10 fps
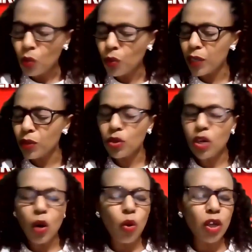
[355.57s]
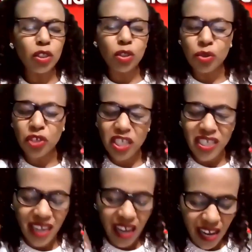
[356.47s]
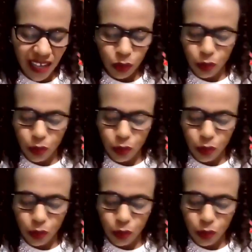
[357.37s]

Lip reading: We do not want to start.